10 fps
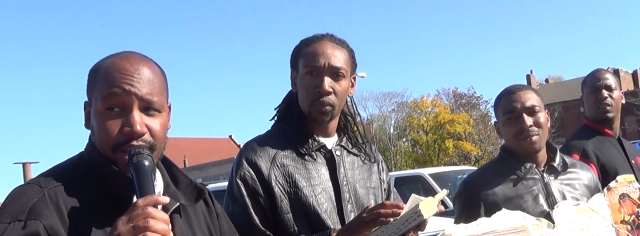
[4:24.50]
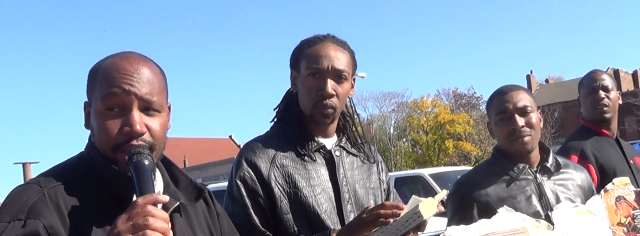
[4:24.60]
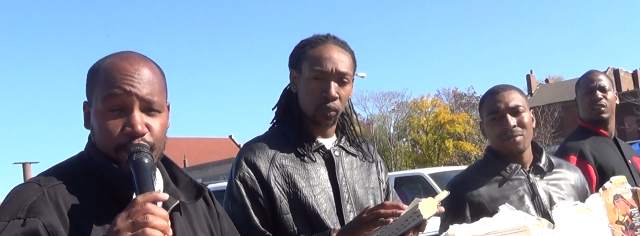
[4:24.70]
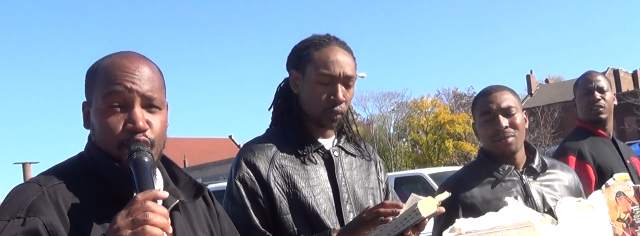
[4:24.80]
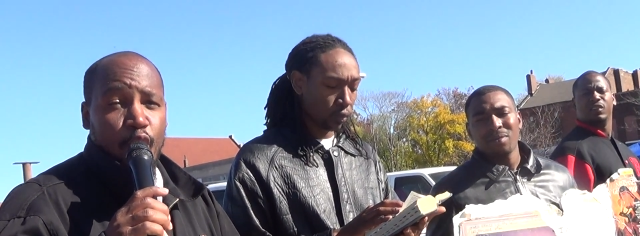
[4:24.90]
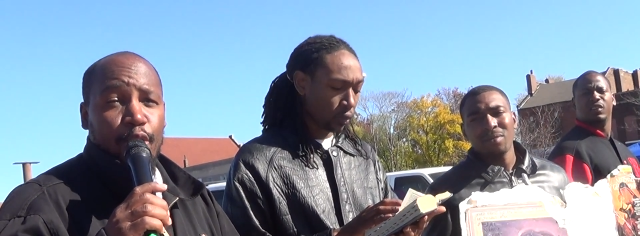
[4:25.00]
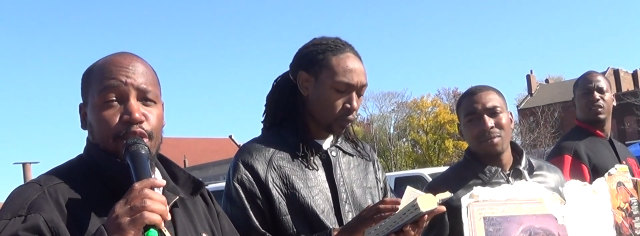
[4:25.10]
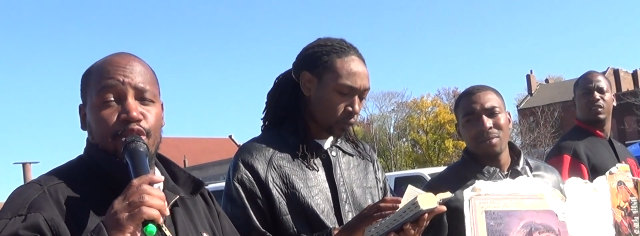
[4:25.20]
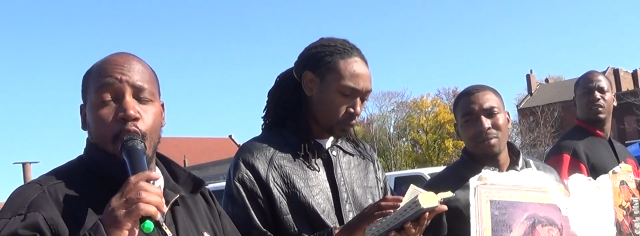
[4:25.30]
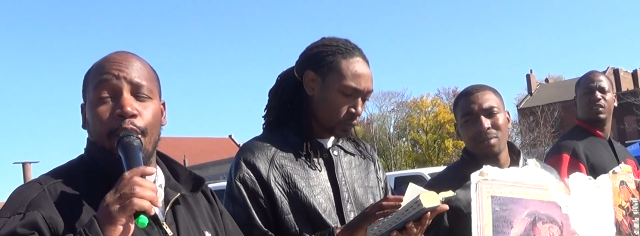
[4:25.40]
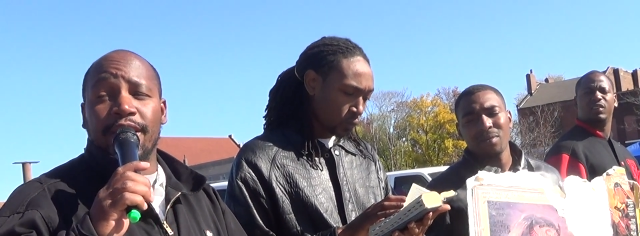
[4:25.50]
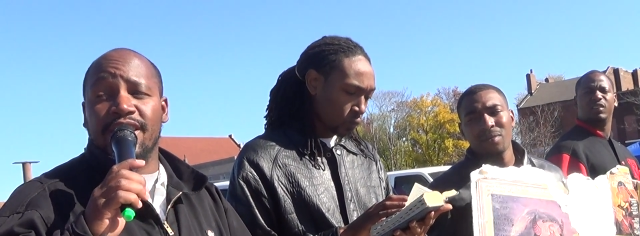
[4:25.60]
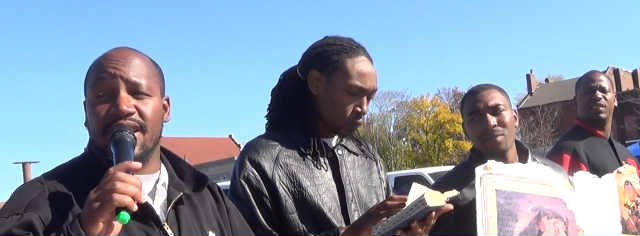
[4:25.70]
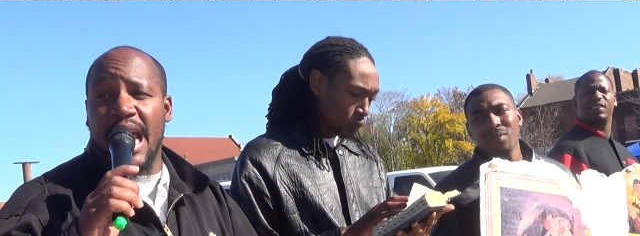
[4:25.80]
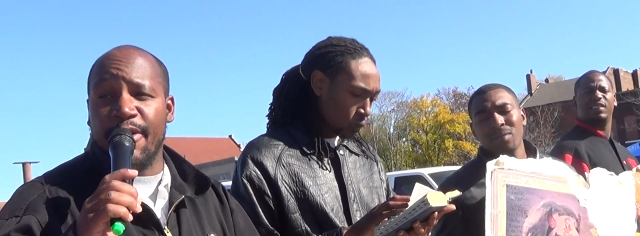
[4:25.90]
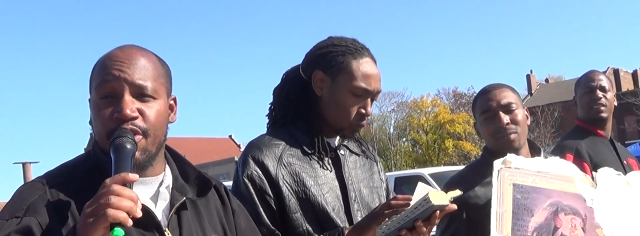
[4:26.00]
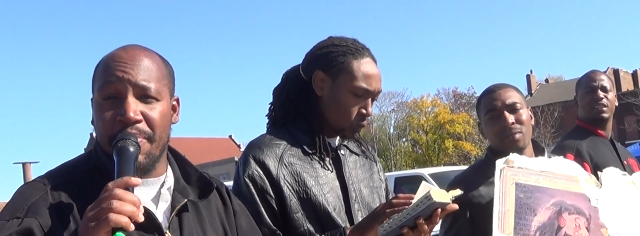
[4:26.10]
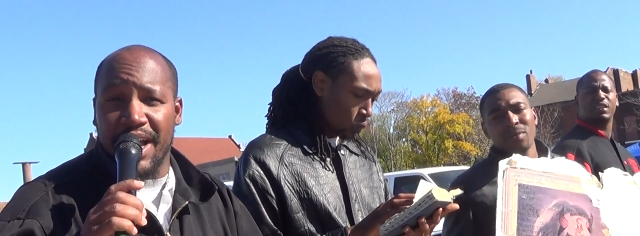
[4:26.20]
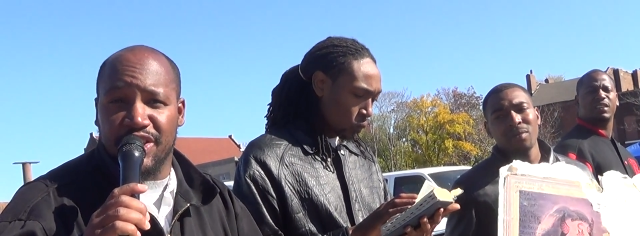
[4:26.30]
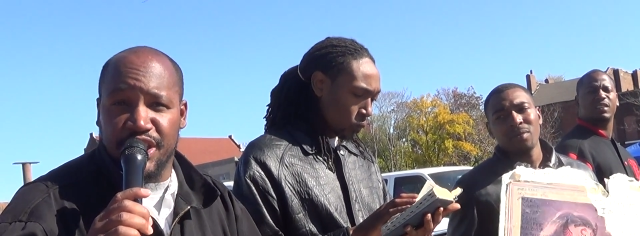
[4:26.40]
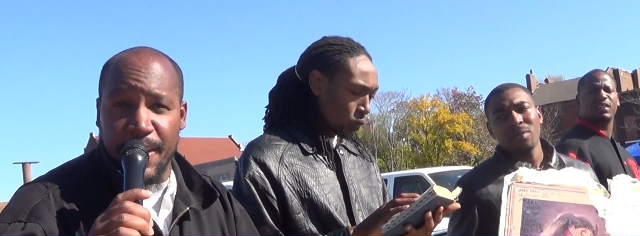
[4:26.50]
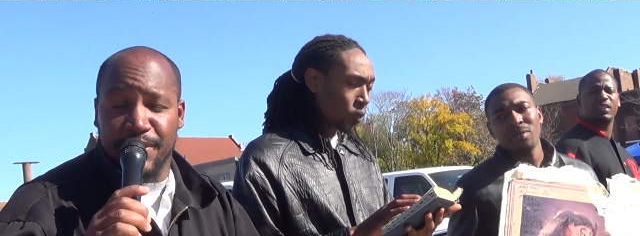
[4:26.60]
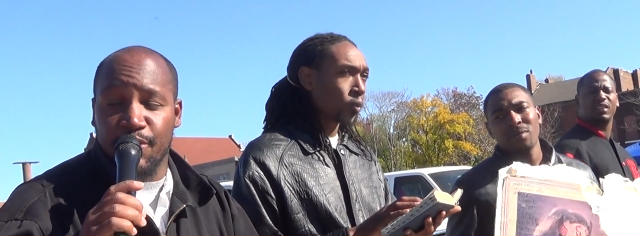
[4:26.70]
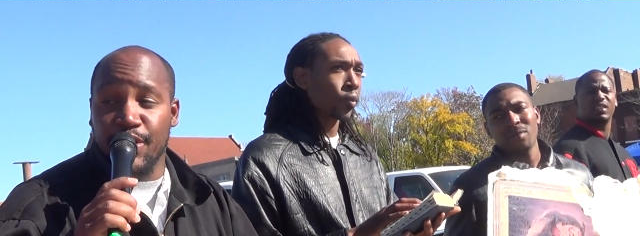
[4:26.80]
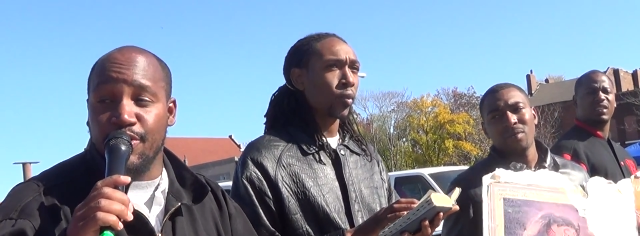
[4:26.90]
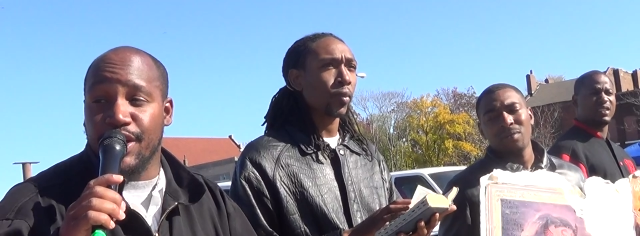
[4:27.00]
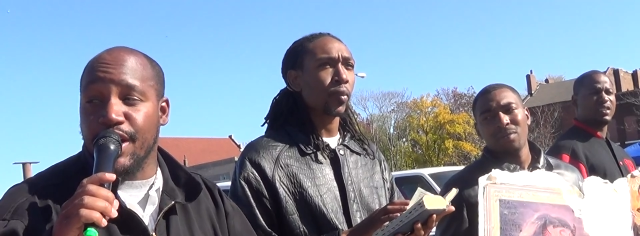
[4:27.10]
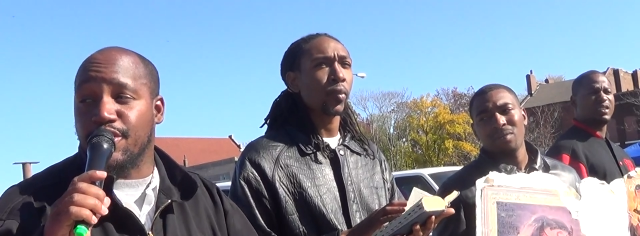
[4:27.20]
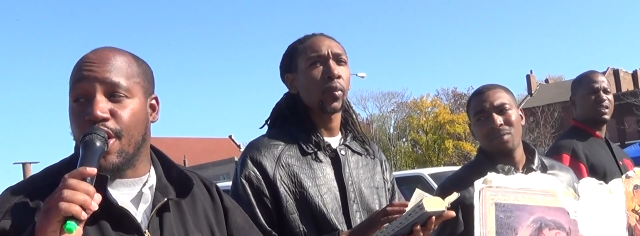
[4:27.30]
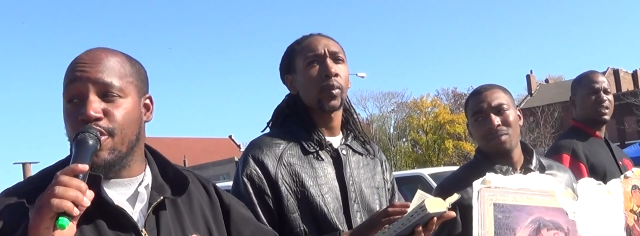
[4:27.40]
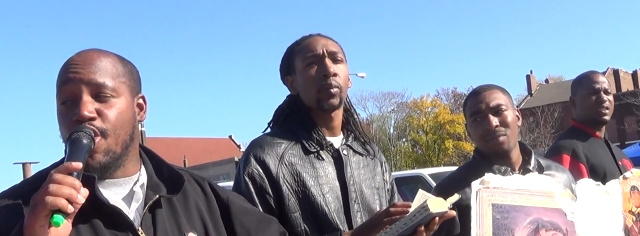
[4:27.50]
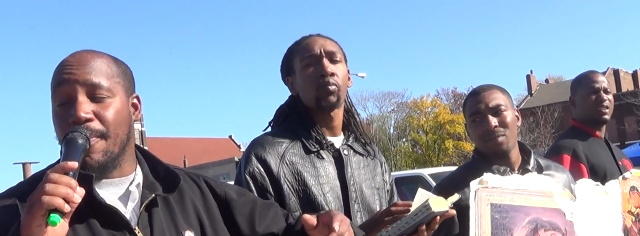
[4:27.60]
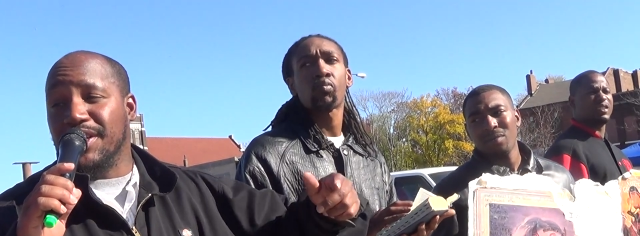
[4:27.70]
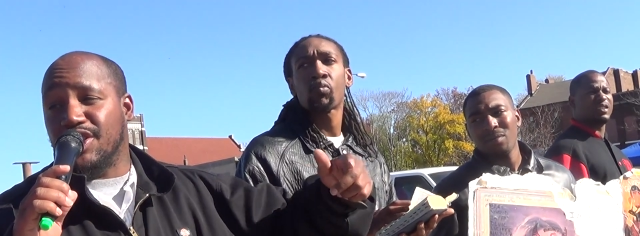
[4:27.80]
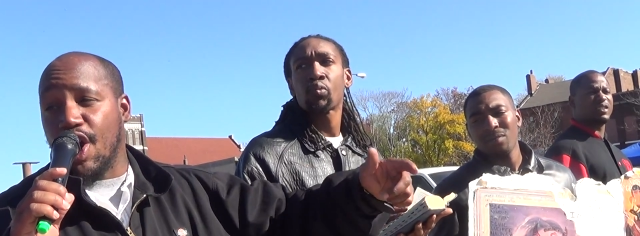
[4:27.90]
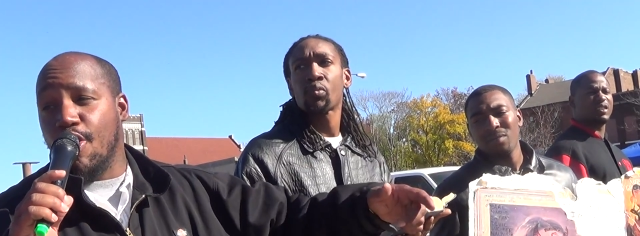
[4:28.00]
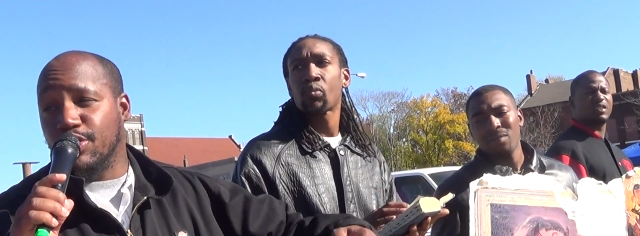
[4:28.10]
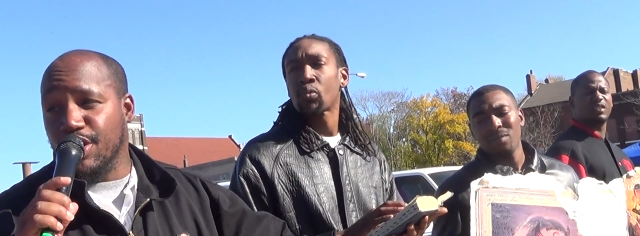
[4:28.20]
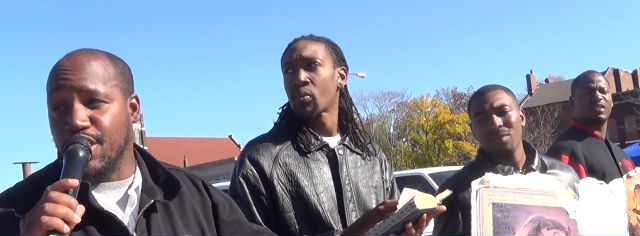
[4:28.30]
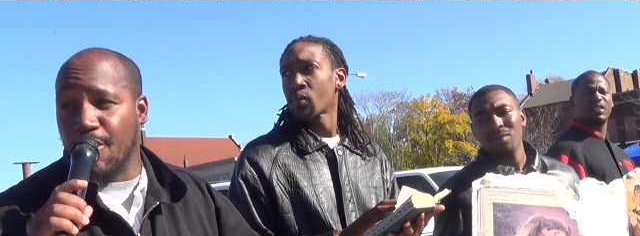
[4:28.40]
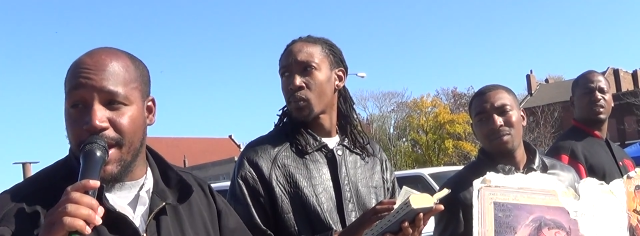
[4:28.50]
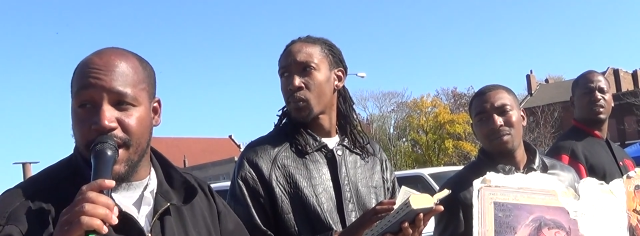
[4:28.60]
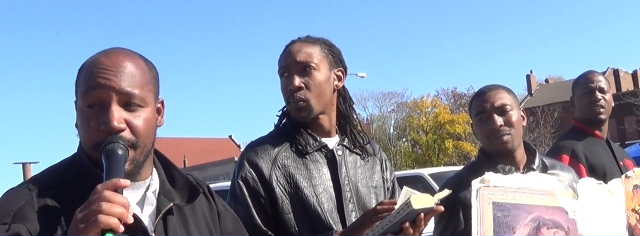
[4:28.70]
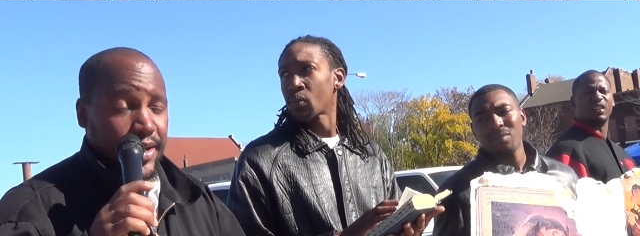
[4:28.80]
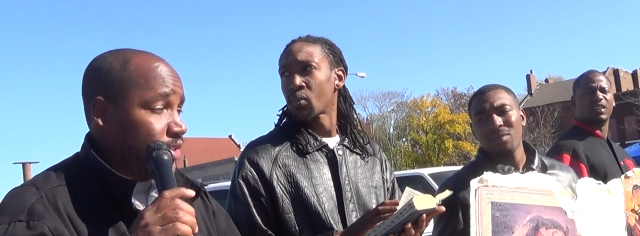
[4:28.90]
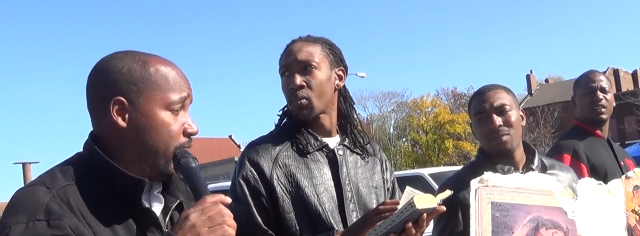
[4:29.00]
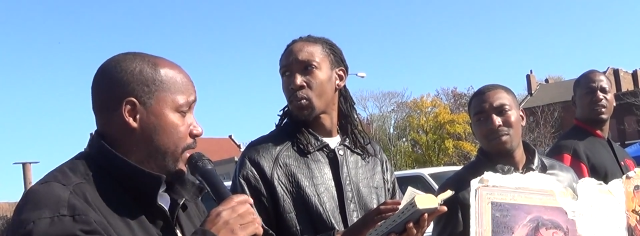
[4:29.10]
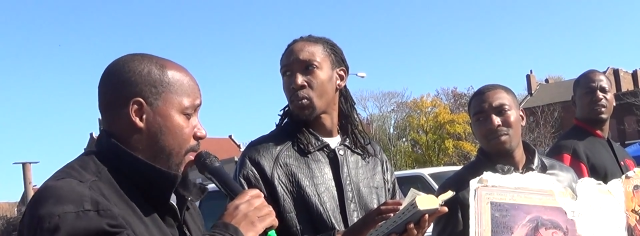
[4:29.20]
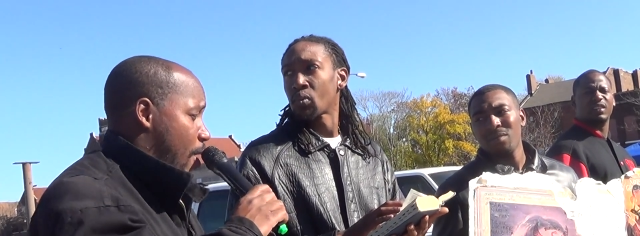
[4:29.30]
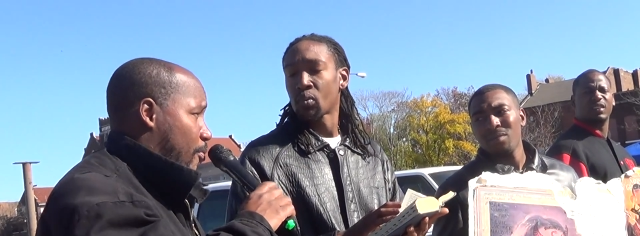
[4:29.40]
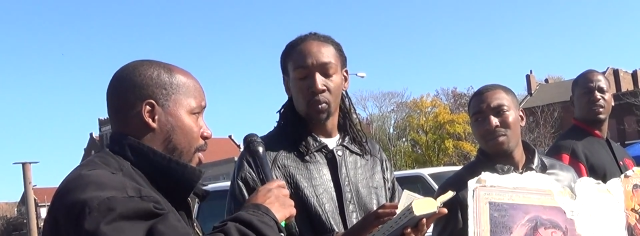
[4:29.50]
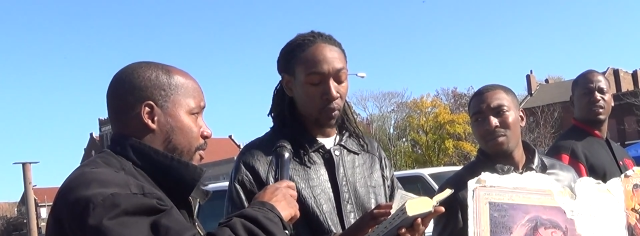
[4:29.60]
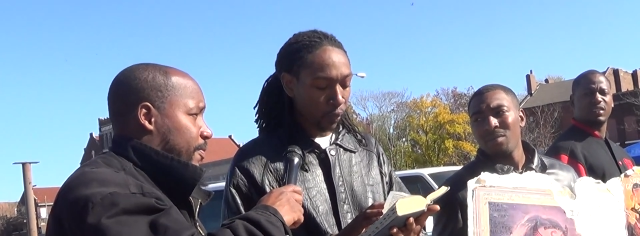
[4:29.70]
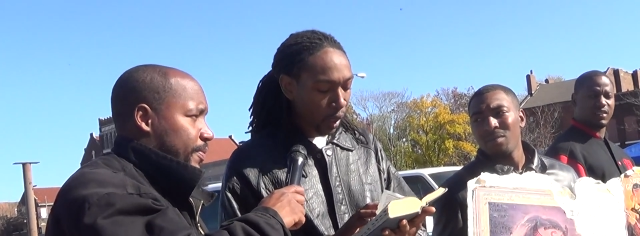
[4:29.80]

Speaker 1: Right. You going? You going into slavery by ships, and when you get there, you're gonna be sold to your enemies. Come on, brother.